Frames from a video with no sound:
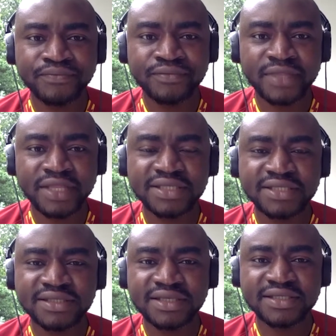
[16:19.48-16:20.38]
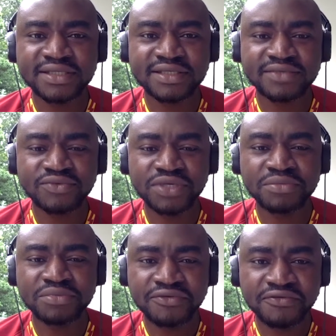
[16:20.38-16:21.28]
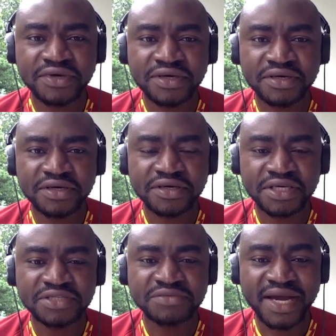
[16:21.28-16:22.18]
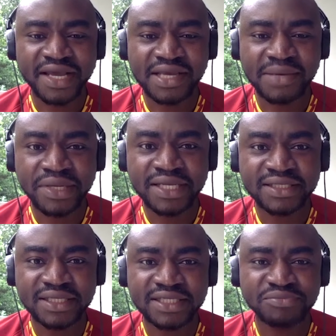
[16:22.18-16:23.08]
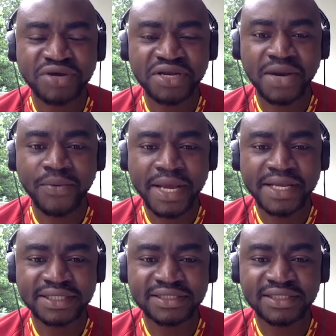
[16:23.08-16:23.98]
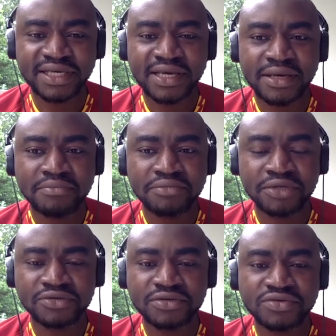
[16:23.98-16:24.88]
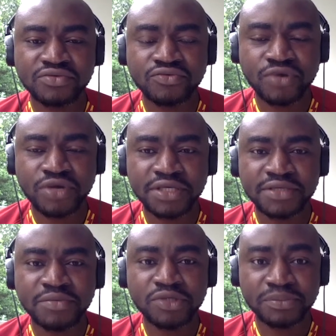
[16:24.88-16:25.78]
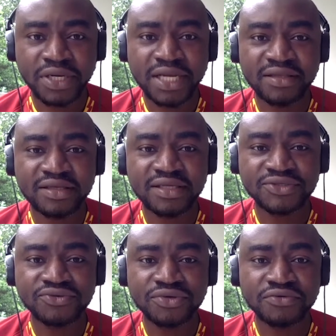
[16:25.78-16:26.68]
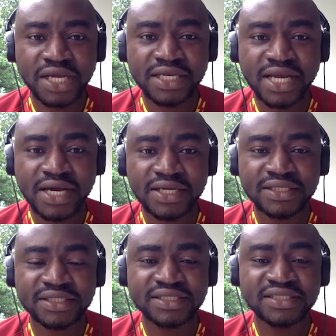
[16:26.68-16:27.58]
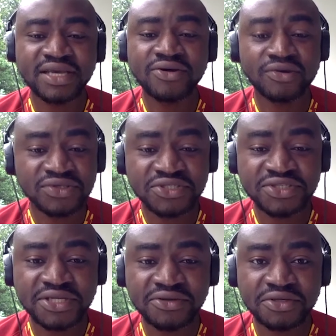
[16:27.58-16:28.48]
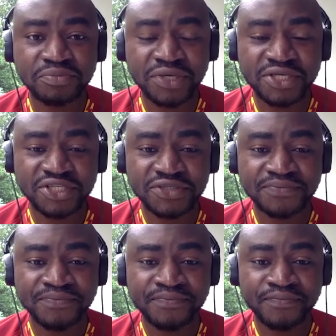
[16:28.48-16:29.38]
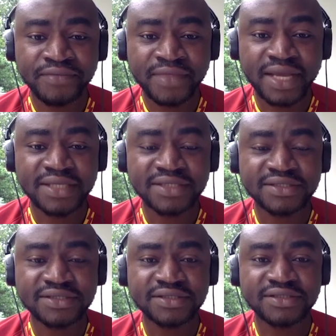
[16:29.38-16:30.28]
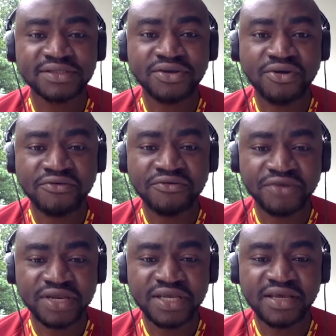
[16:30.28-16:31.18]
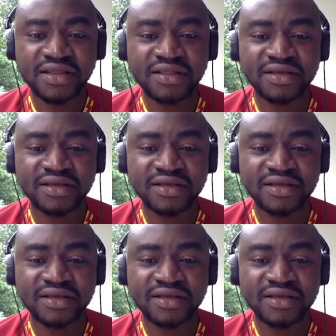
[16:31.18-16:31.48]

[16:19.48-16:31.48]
this will improve his marketability, his brand awareness. But the most important thing he's doing right now is staying consistent on the pitch, and he's scoring for Lille.